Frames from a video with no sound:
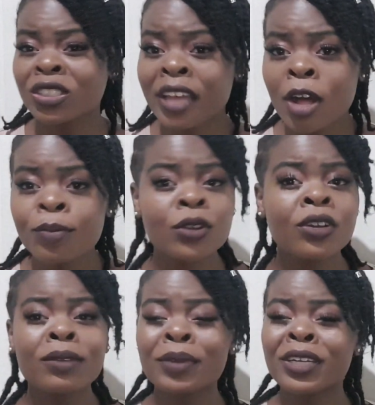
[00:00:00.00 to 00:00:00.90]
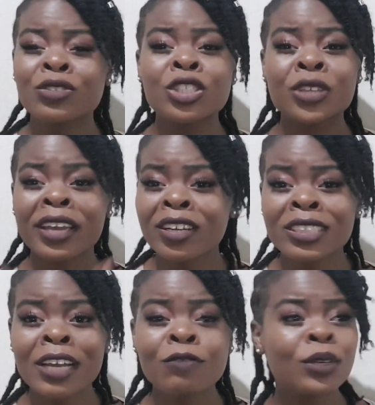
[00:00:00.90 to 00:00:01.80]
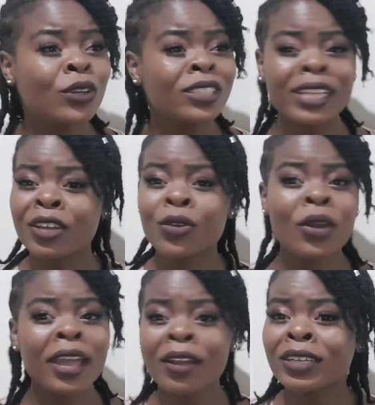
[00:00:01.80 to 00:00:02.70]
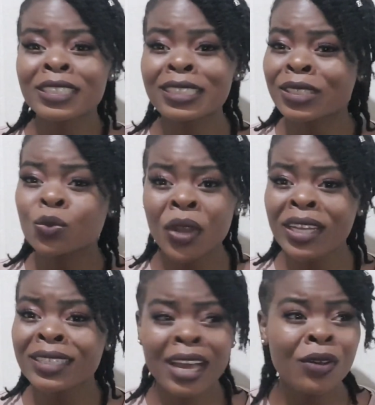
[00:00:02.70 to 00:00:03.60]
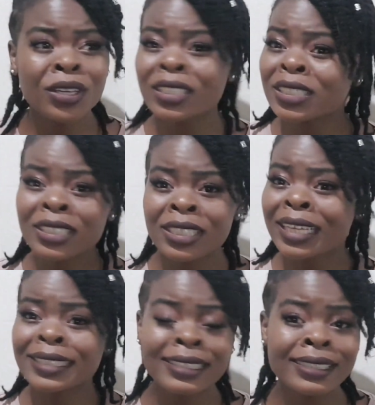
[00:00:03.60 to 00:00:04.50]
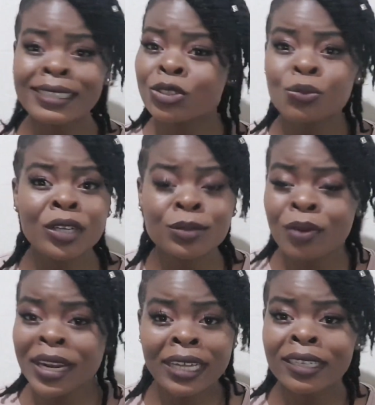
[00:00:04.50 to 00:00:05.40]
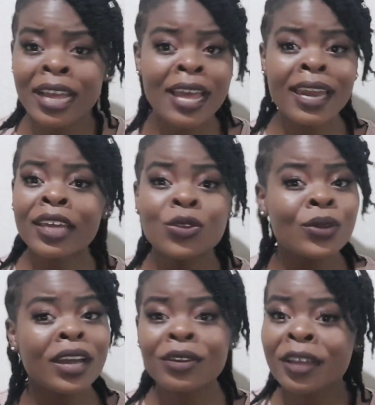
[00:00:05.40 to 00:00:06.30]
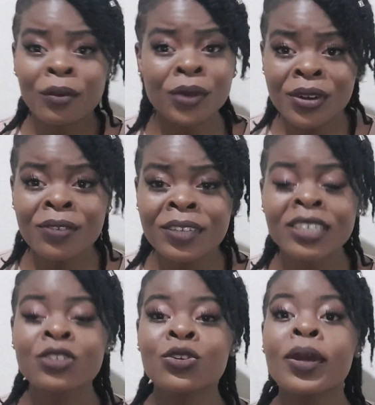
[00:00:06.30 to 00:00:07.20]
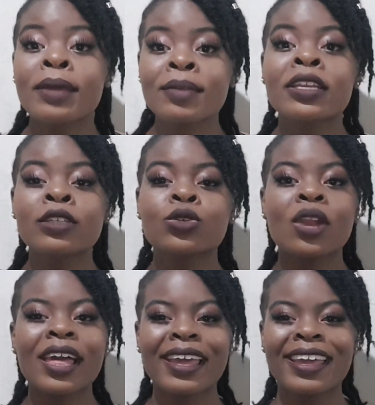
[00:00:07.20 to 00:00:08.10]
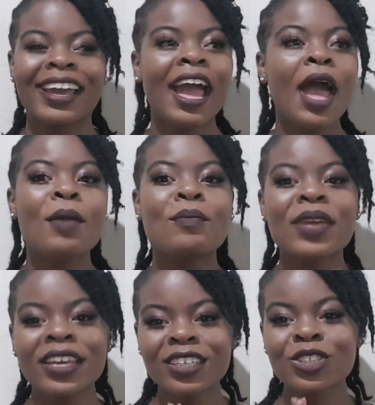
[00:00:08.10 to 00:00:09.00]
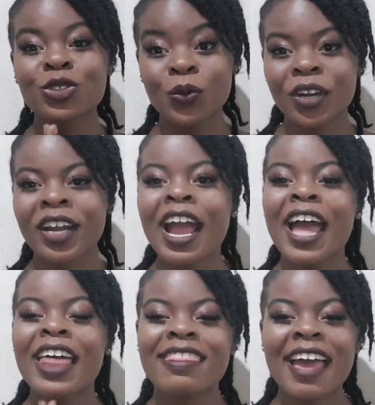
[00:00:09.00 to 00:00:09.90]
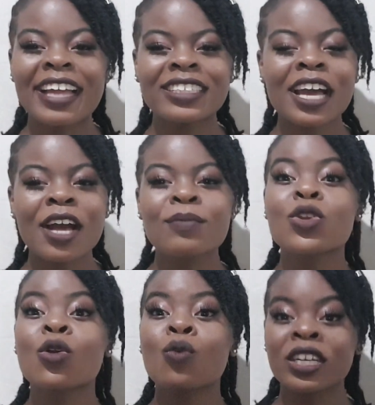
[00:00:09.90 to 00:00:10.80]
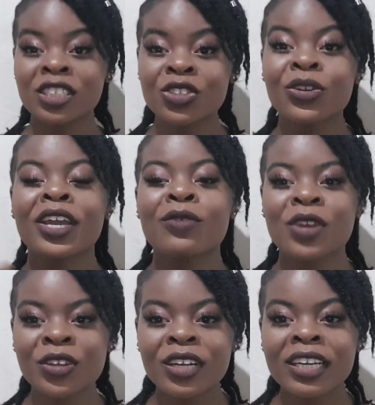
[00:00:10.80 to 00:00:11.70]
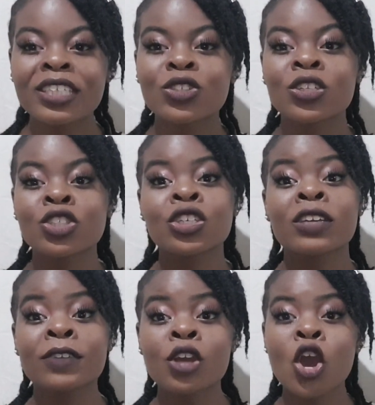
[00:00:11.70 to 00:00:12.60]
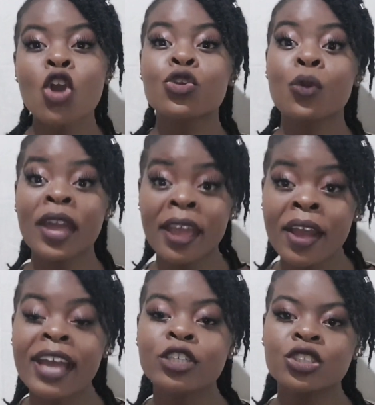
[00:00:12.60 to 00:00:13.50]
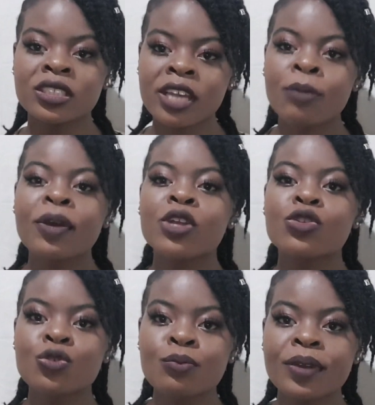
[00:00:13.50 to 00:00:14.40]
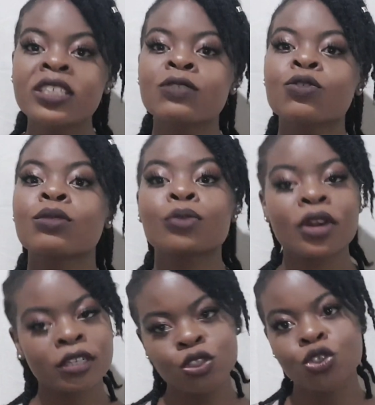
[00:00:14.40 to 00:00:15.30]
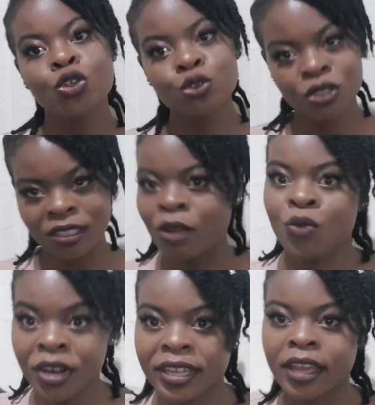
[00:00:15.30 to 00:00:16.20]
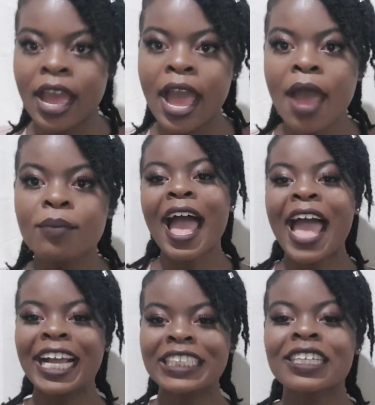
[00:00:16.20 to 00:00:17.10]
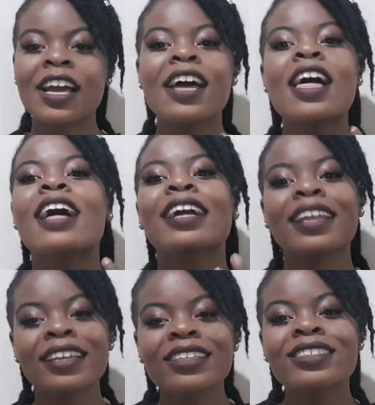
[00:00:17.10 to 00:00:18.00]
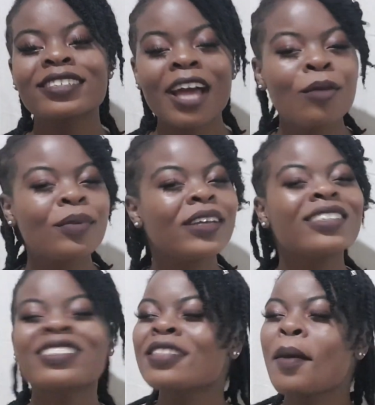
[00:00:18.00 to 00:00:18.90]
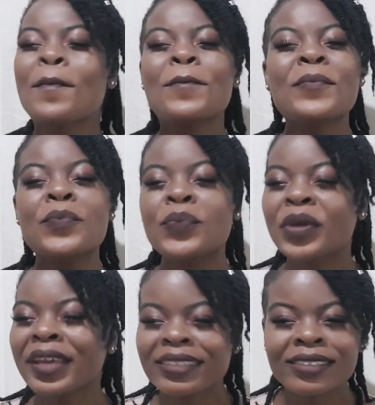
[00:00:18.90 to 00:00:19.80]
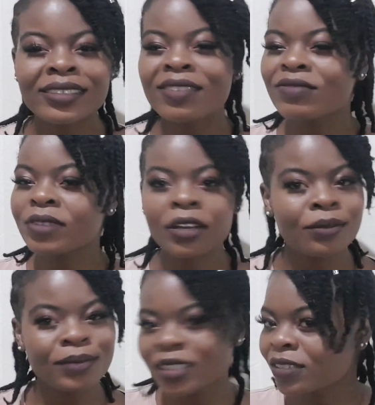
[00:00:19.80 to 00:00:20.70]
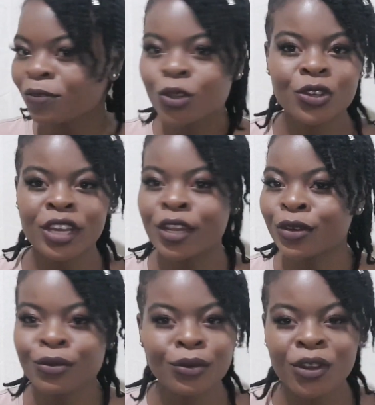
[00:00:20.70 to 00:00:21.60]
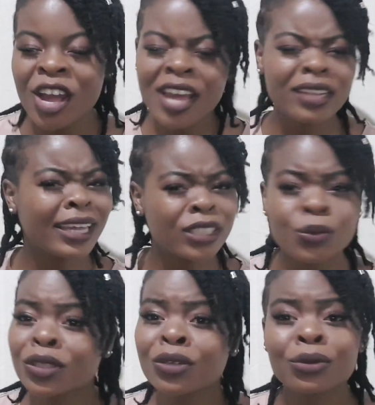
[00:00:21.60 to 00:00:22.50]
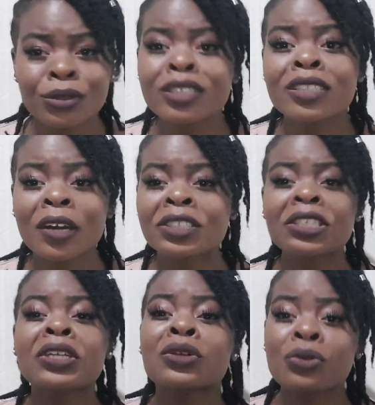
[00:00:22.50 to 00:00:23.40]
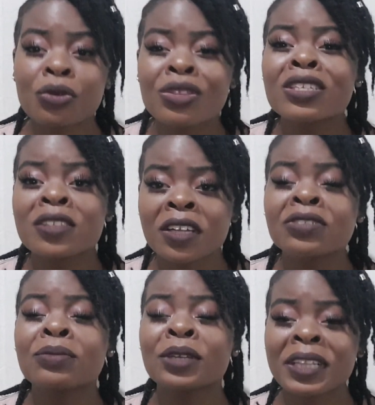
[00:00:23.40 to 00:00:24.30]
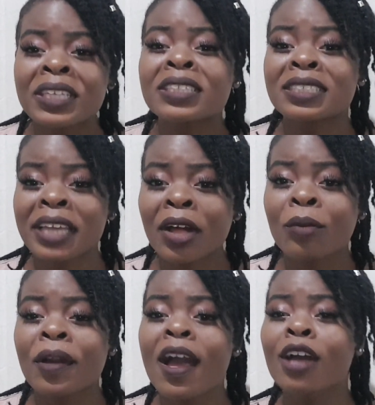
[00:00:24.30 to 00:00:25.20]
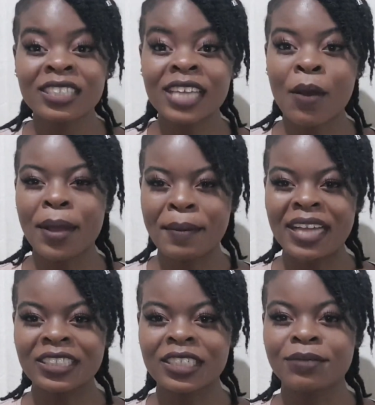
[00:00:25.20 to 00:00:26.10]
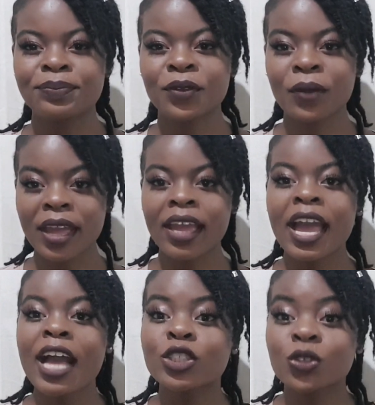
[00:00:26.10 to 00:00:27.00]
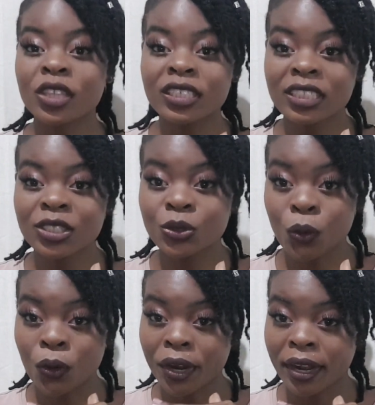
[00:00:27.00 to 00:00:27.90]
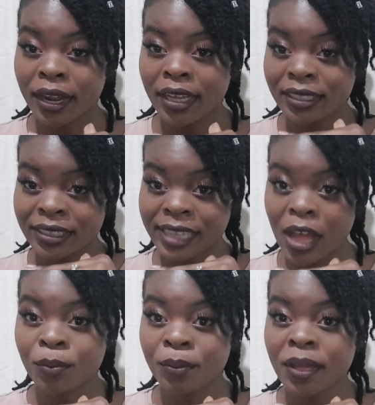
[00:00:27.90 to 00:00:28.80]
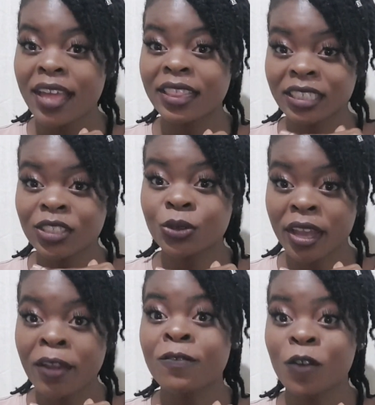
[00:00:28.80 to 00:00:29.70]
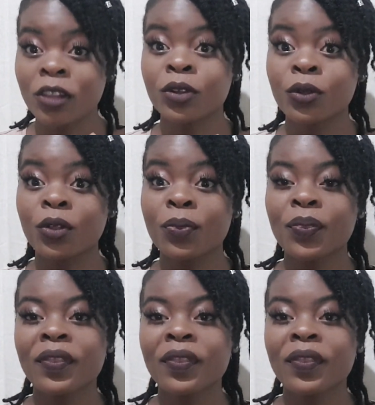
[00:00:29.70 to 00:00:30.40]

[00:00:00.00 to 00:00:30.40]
your scalp. They're not going to penetrate your hair shaft, because like your hair is just weighed down, and it's just like, sis, there's too much product. Like, you got to get rid of it. You know what I mean? So like, make sure that you're washing your hair regularly, so that you're giving your hair and your scalp a new base for the products to start working. And a clean scalp is the best environment for your hair to grow. That's where the growth starts. The growth starts from a clean scalp. This is how I imagine it. Okay, so this is your scalp, this is your hair follicle.